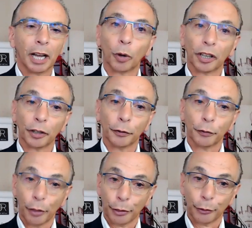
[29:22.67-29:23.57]
What are your
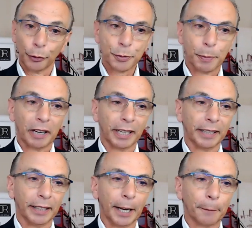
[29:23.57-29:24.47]
thoughts
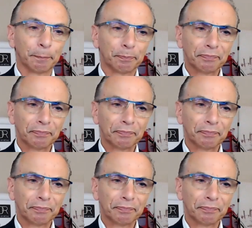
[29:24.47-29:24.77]
behind that?